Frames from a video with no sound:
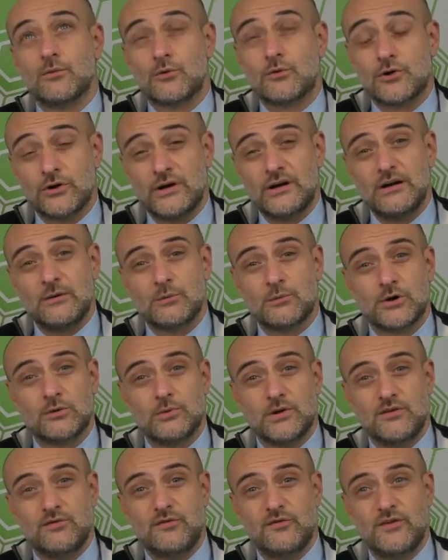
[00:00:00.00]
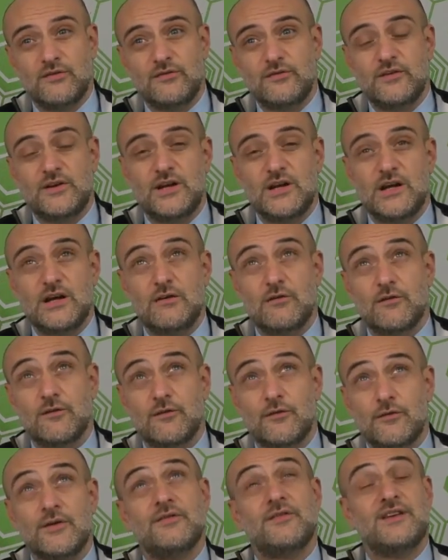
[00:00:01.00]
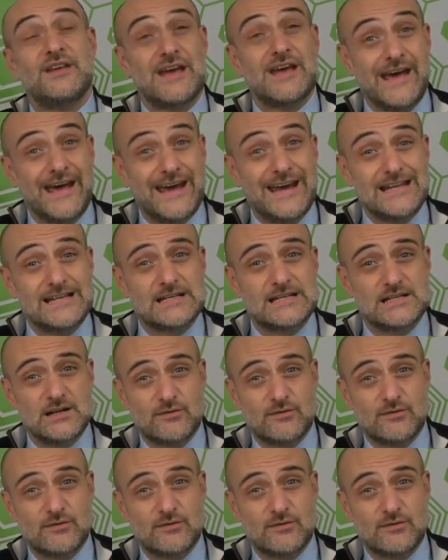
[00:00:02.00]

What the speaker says: currently work with 58